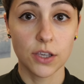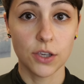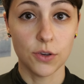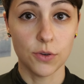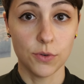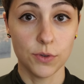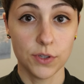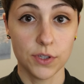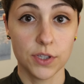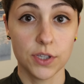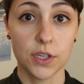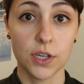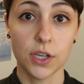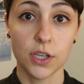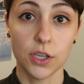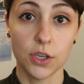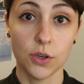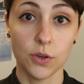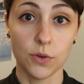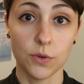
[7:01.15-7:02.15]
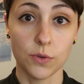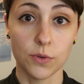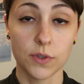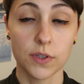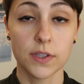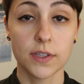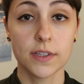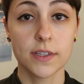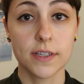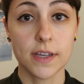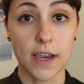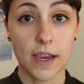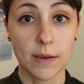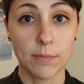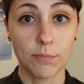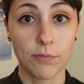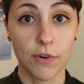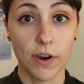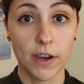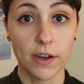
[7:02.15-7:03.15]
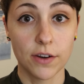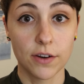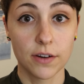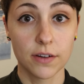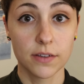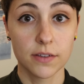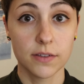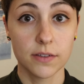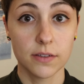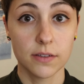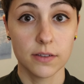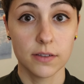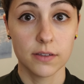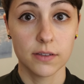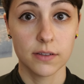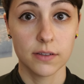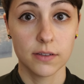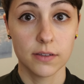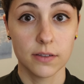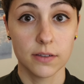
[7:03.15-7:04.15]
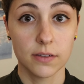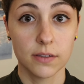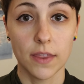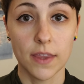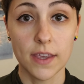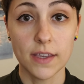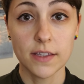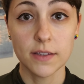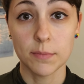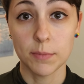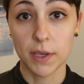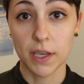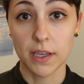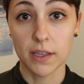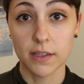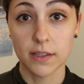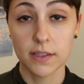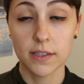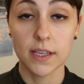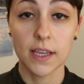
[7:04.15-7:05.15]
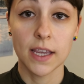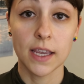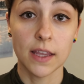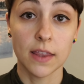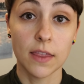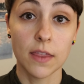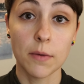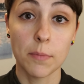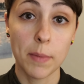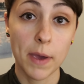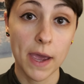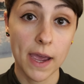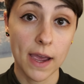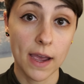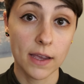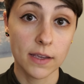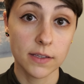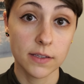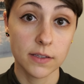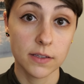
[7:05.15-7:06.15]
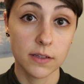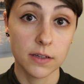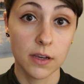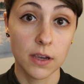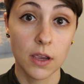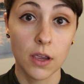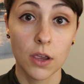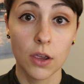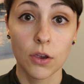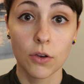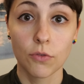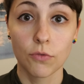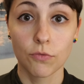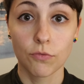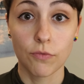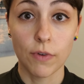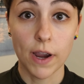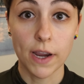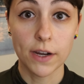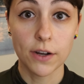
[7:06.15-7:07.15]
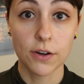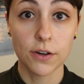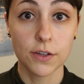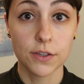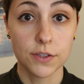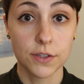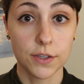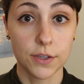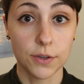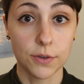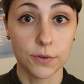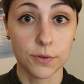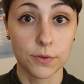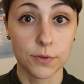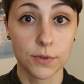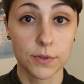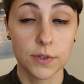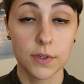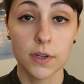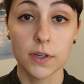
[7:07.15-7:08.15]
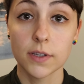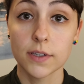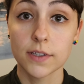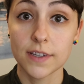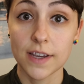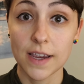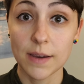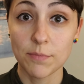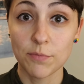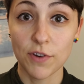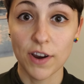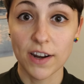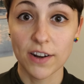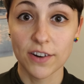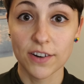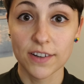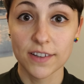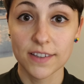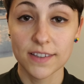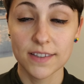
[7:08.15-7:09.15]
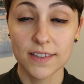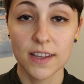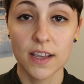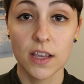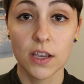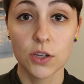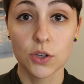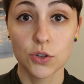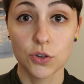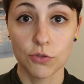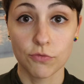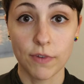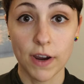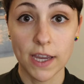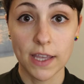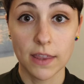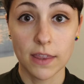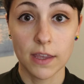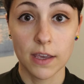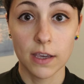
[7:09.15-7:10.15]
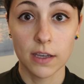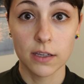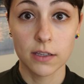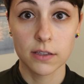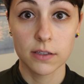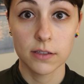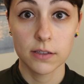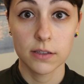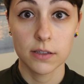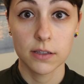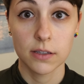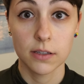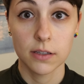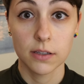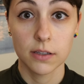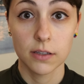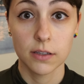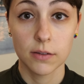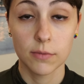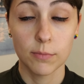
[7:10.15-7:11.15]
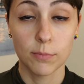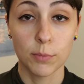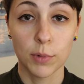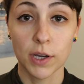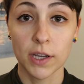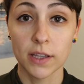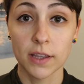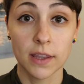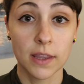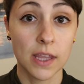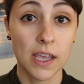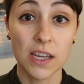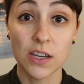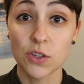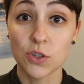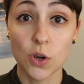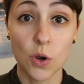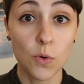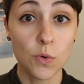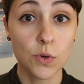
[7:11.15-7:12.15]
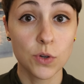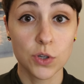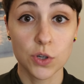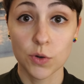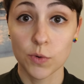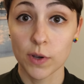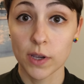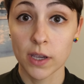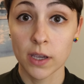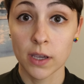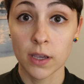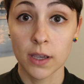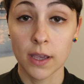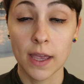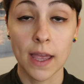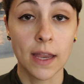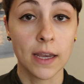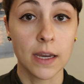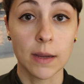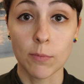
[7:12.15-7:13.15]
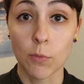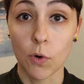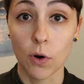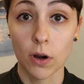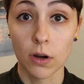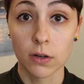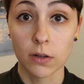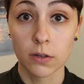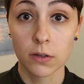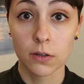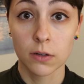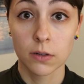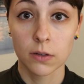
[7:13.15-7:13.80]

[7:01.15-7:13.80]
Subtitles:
used to use typewriters. This means in the past, writers used typewriters to write things, but they don't do it anymore.